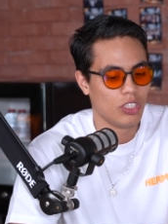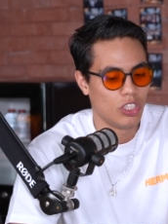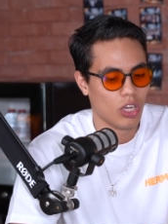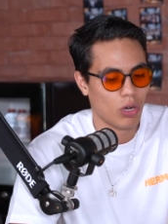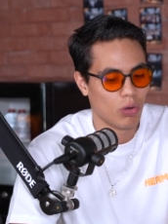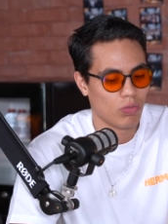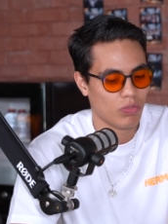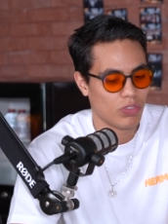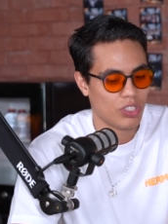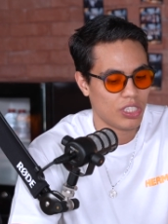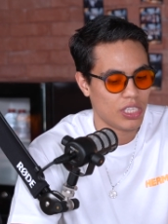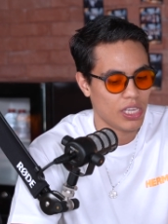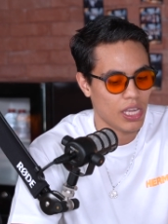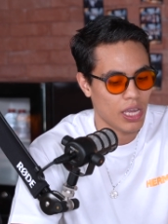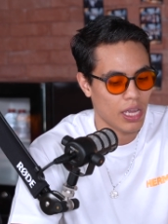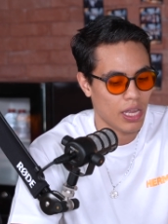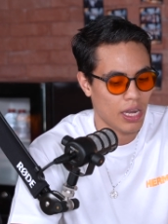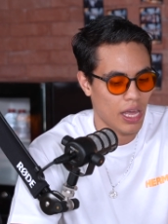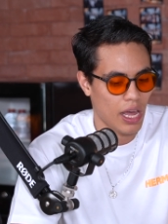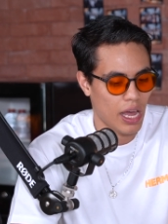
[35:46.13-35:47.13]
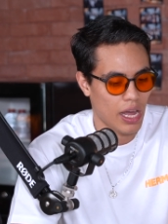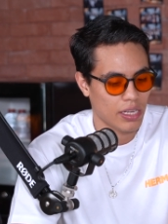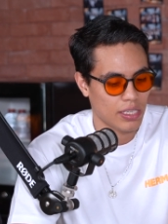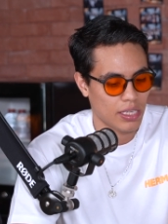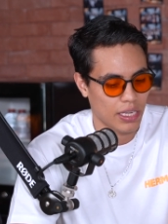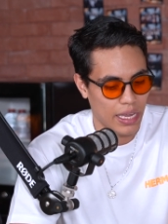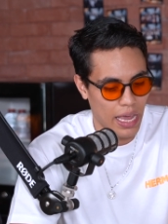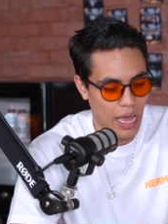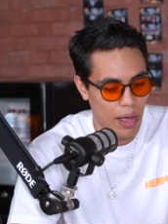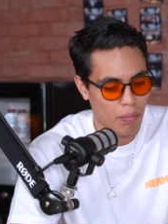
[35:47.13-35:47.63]
Don't see it
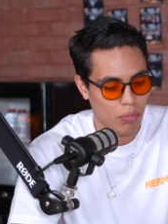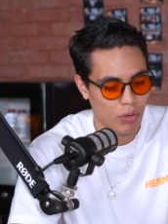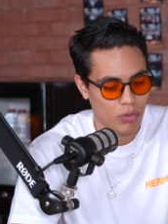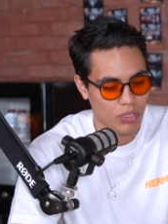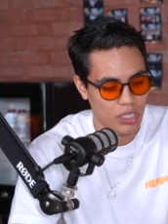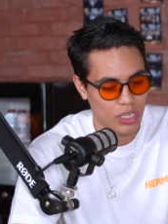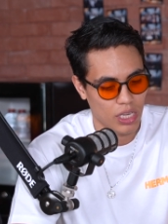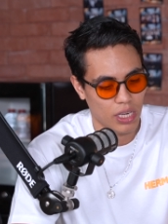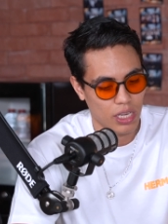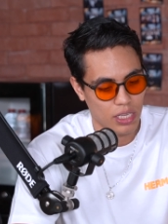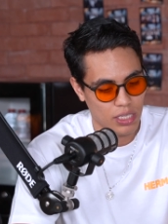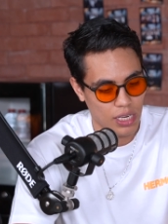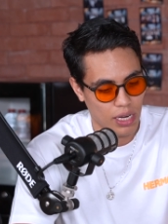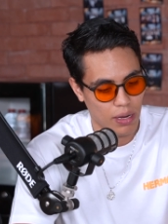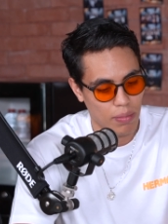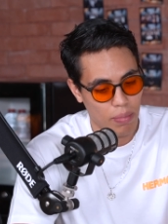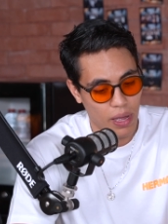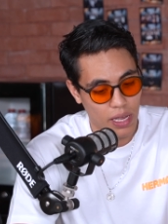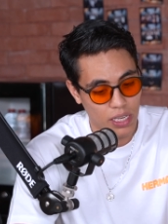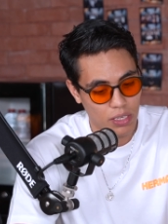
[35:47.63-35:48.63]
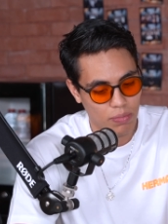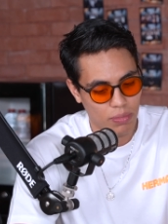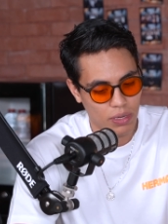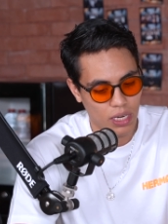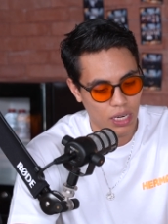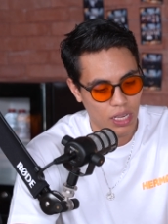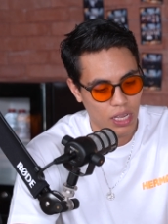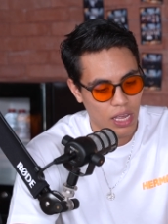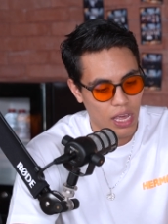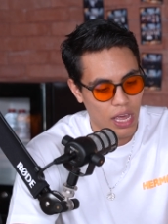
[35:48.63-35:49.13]
as a gamble, see it as an
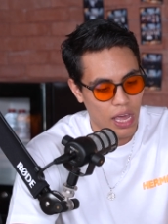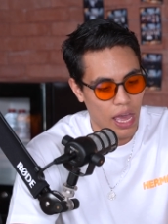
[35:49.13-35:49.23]
investment.